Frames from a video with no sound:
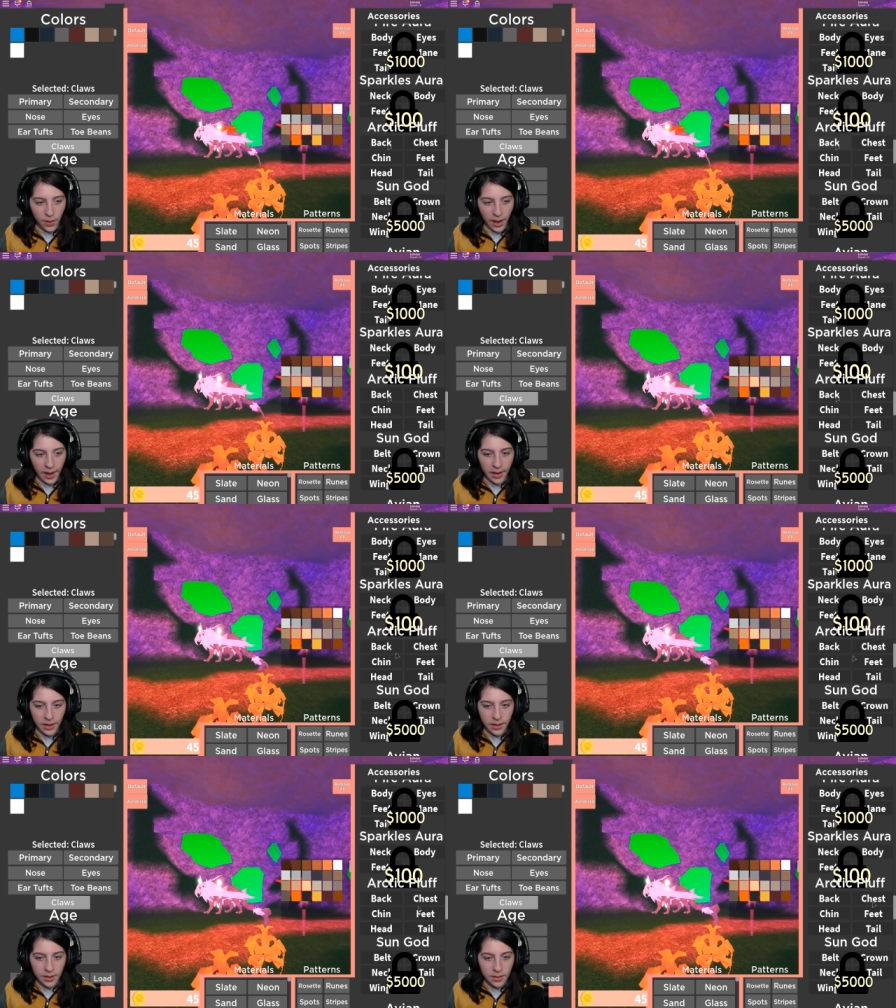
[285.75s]

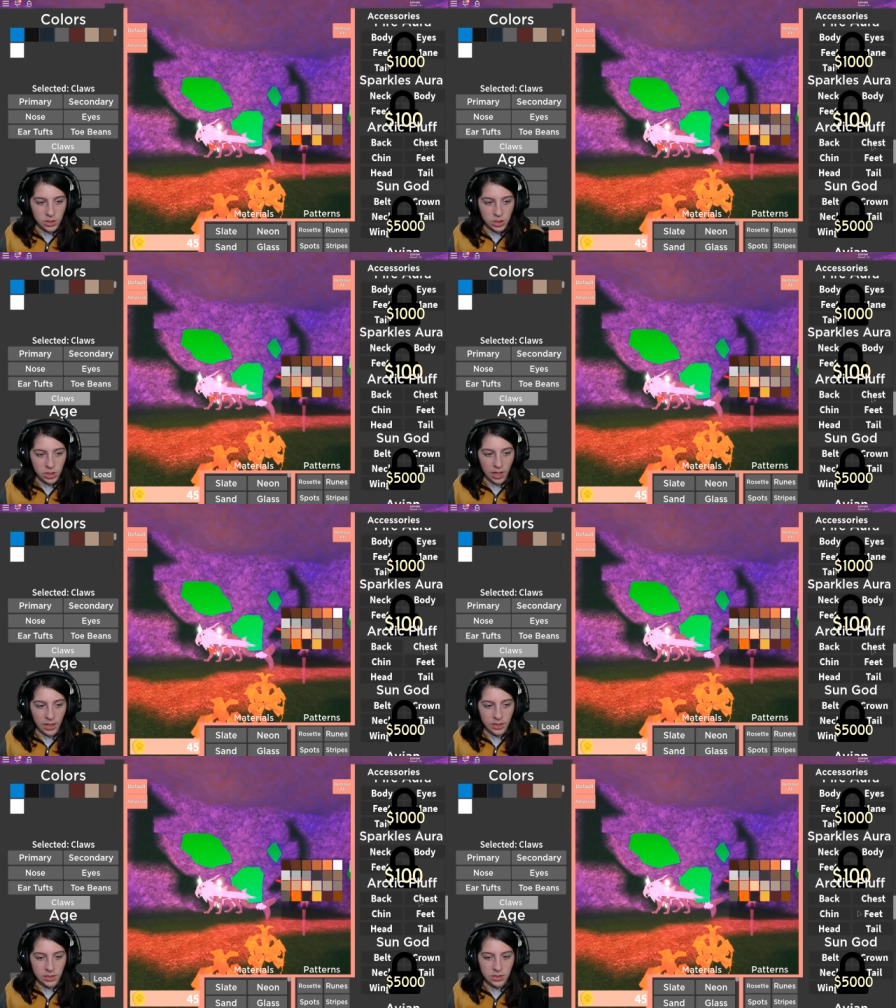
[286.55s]
Back,
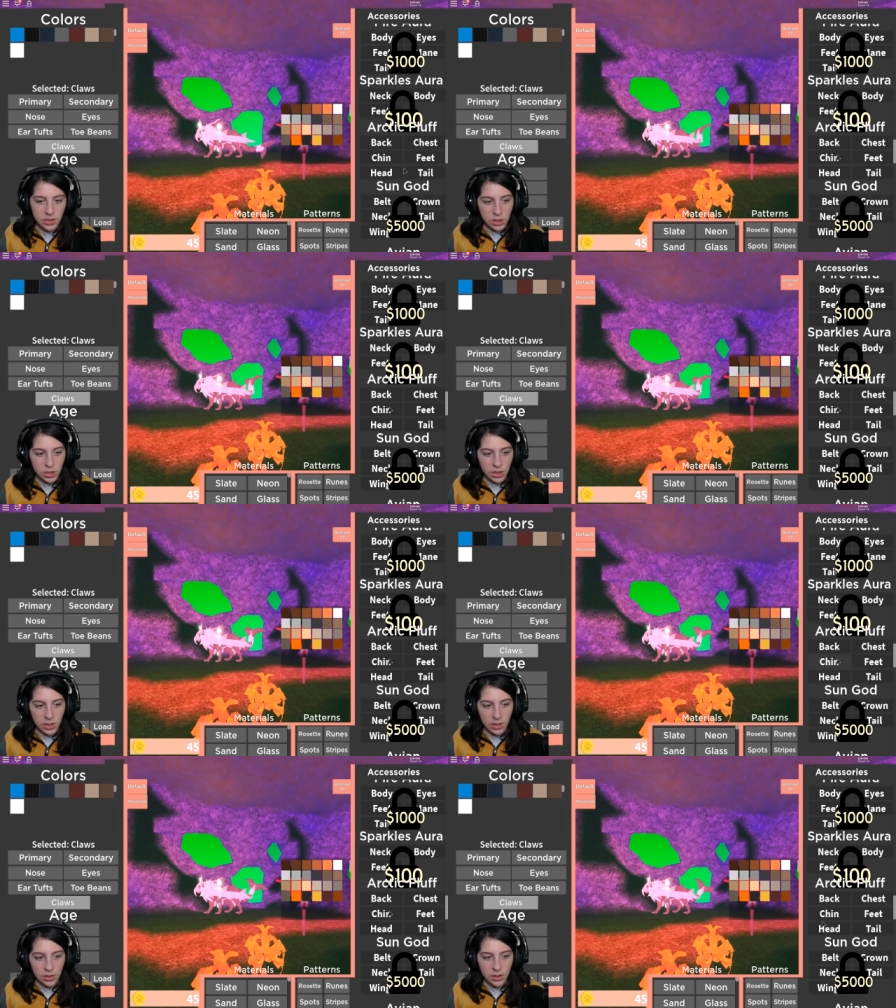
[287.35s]
chest,
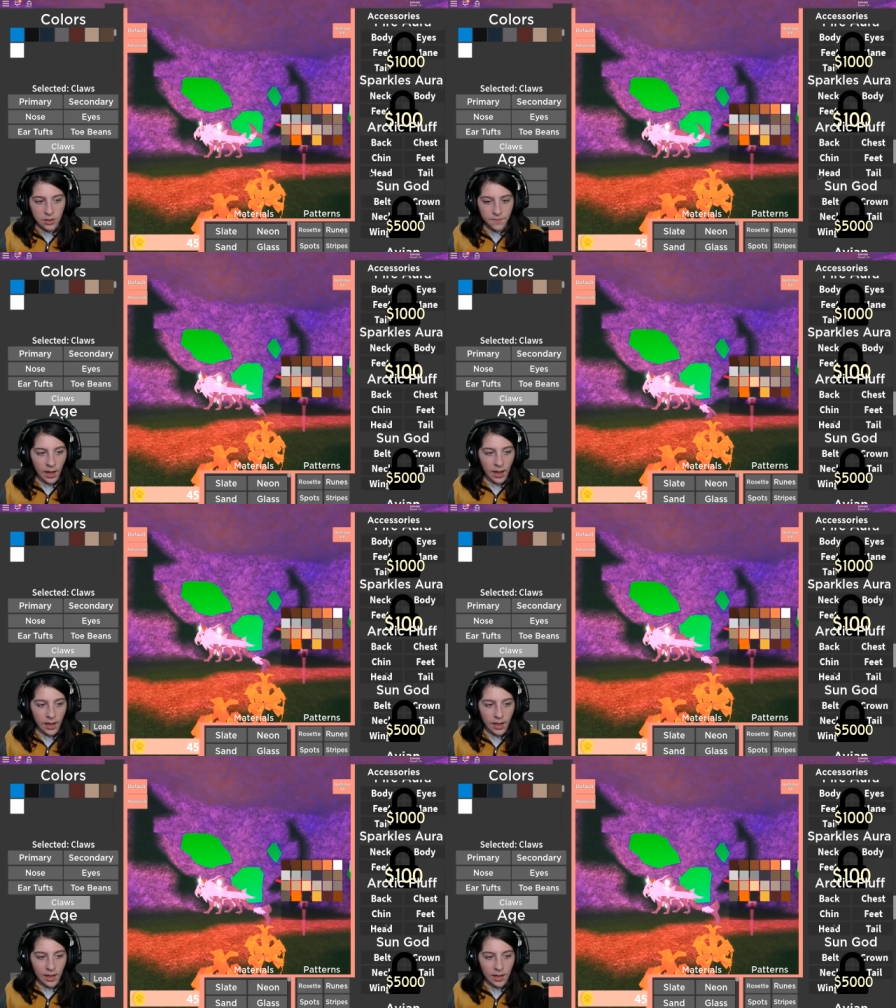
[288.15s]
chin,
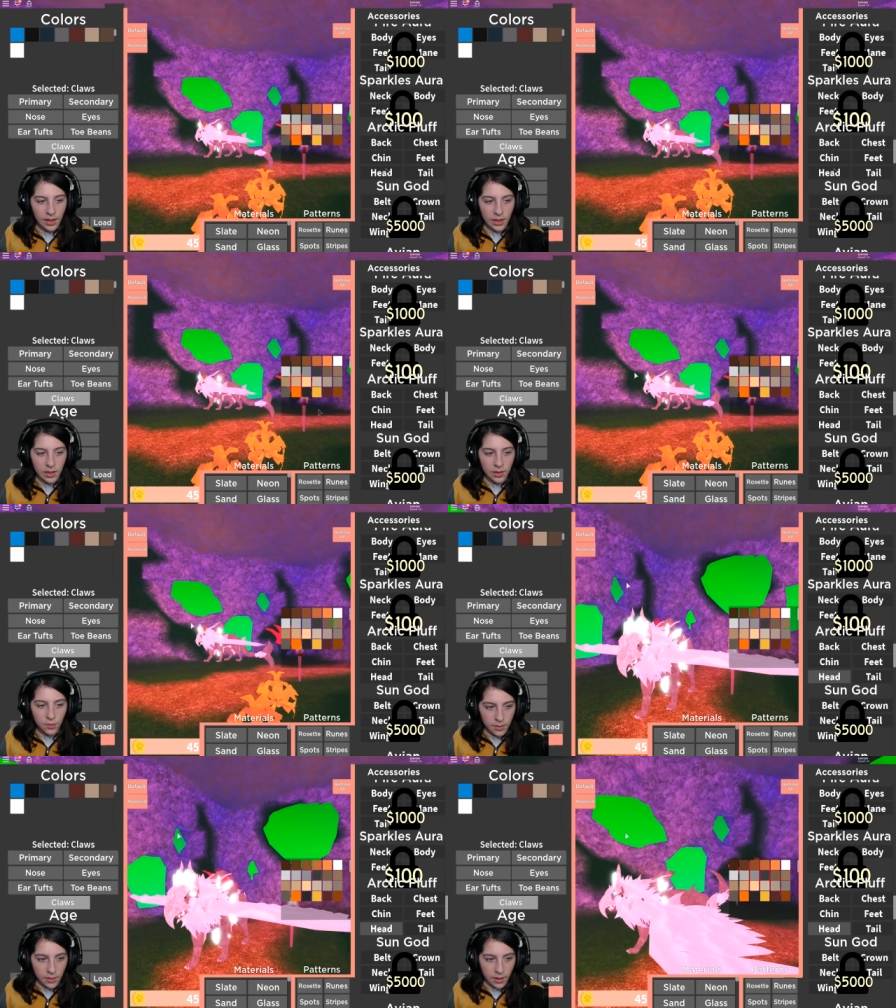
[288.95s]

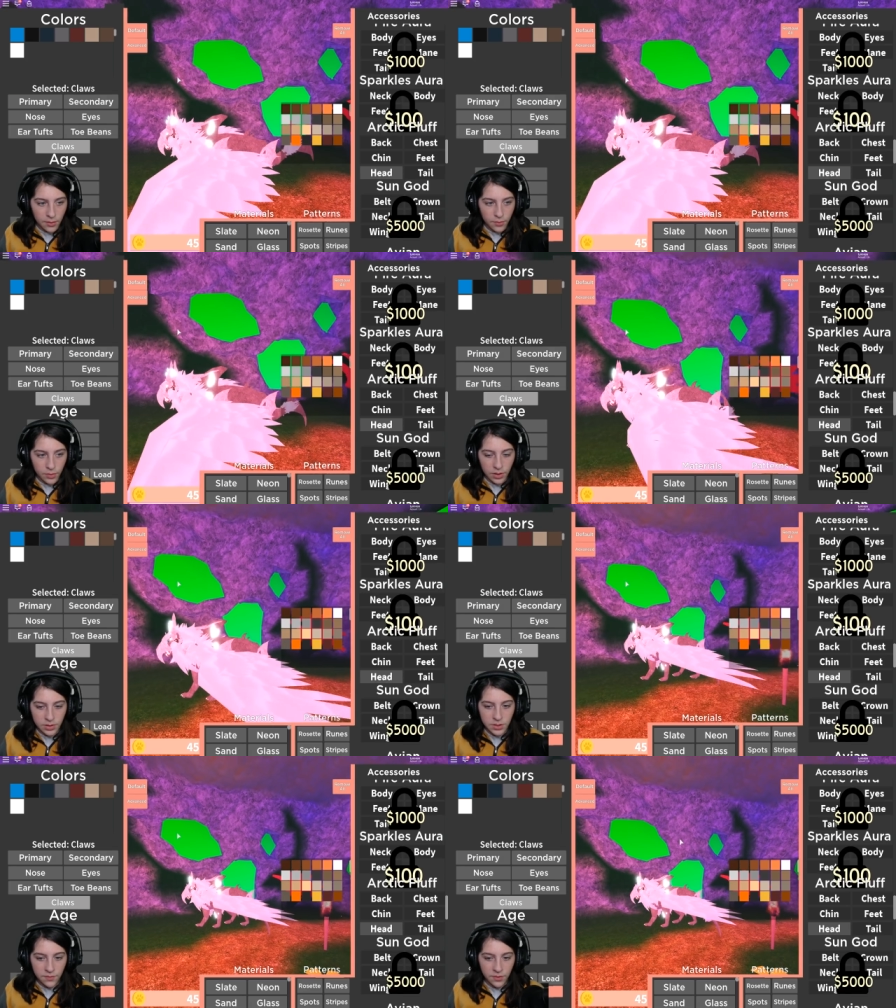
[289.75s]
head. There, we'll
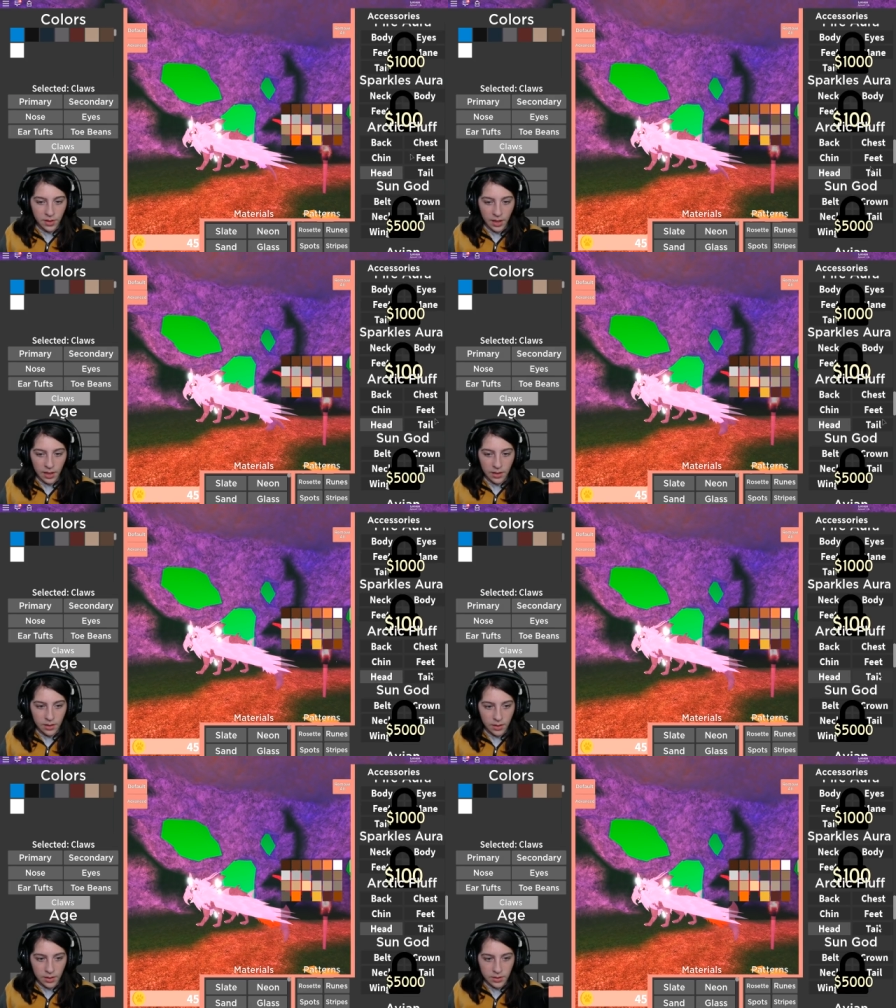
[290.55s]
use it for the
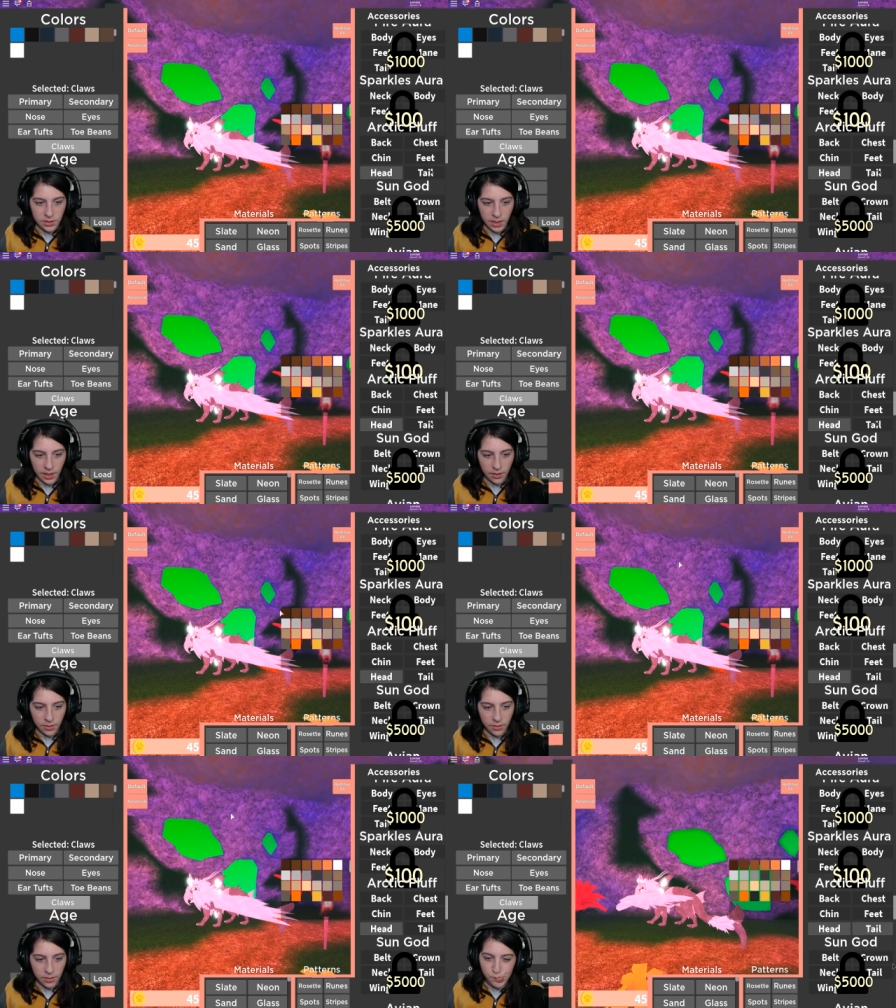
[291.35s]
head and
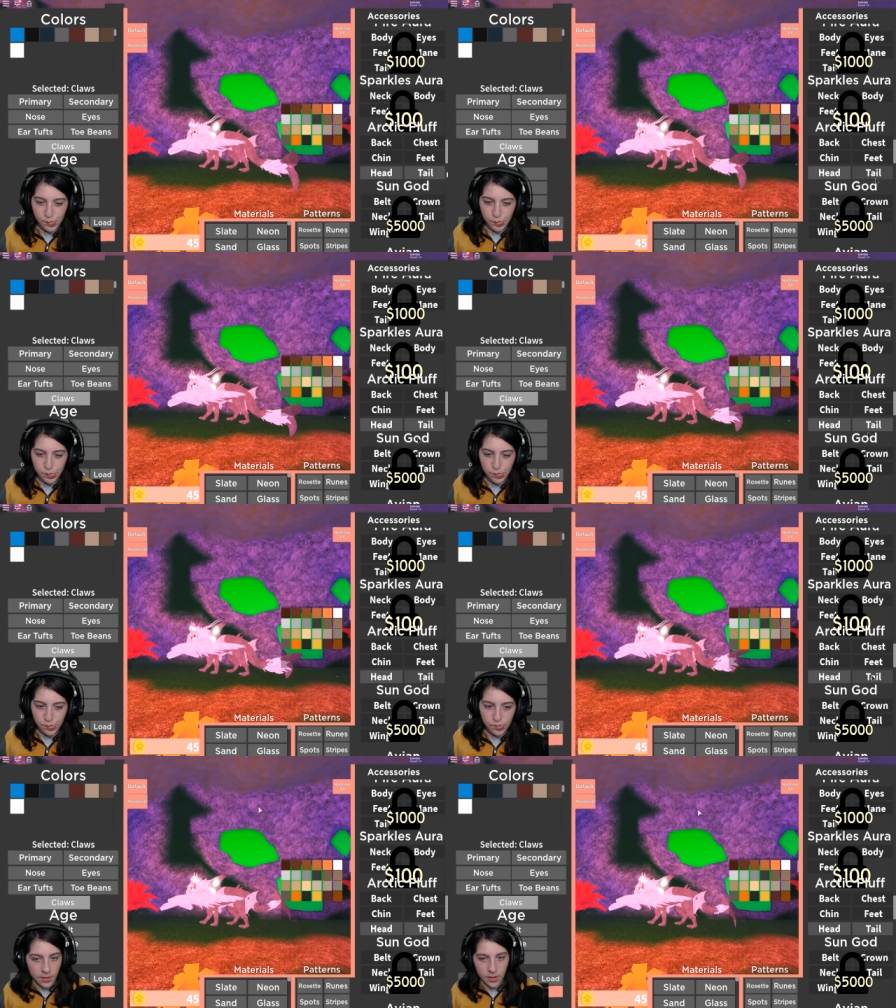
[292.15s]
tail.
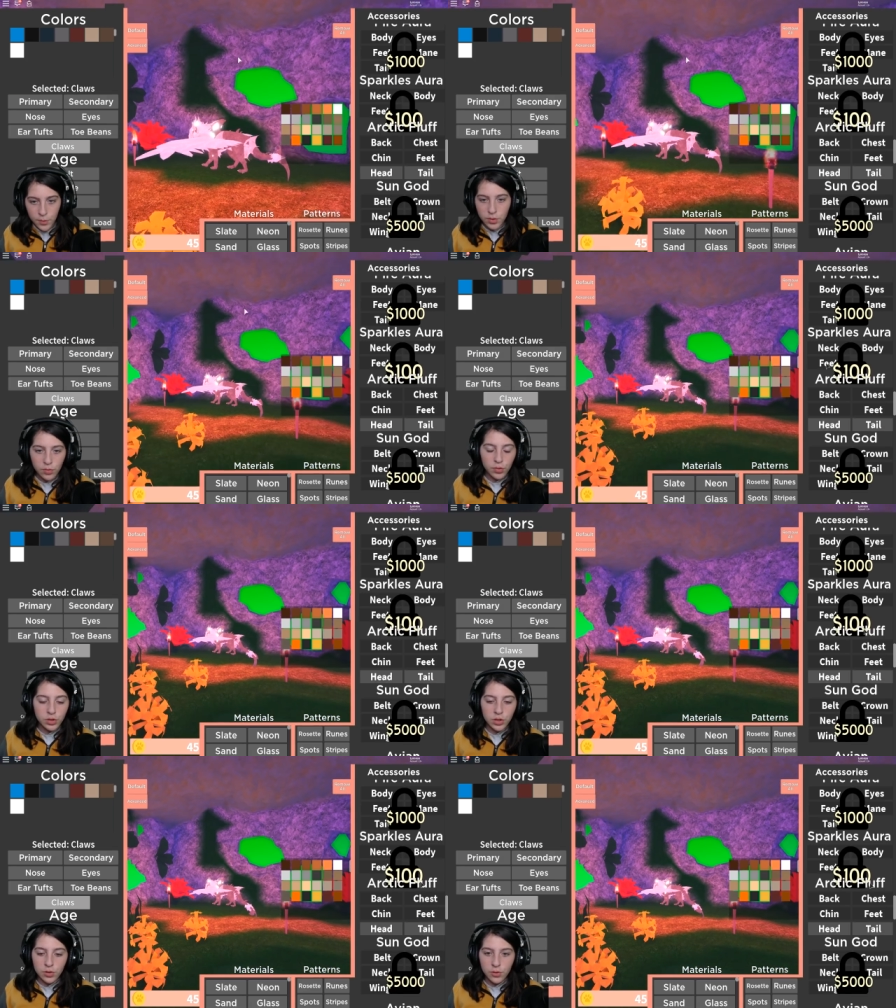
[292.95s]
Mm, we'll, we'll
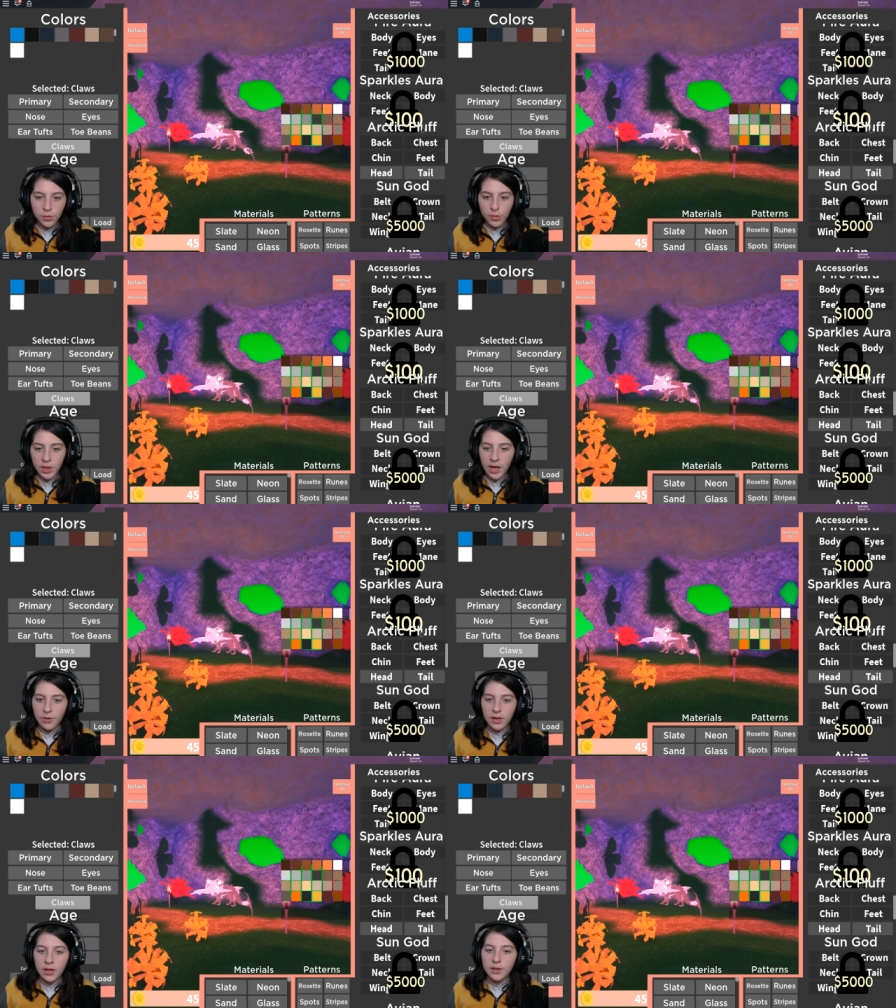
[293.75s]
do it
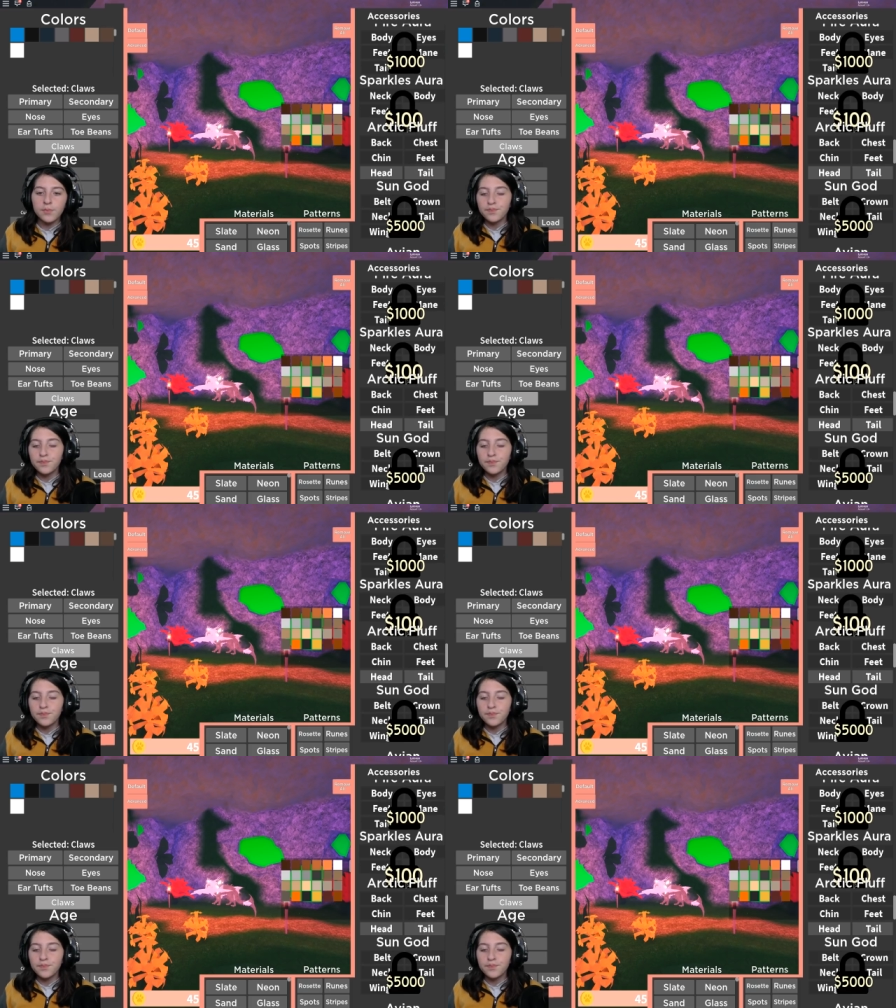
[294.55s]
without it.